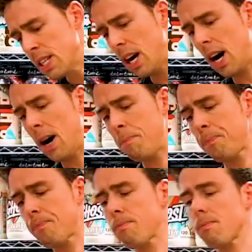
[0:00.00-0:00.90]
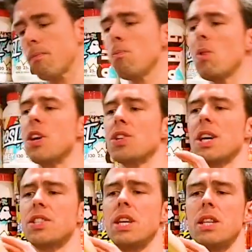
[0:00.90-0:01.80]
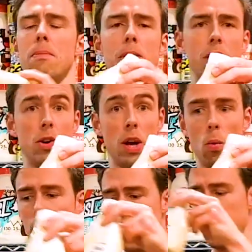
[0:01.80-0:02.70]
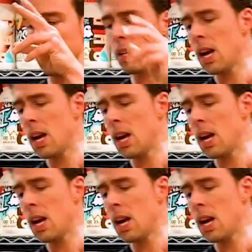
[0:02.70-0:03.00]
So that's the milky looking one here.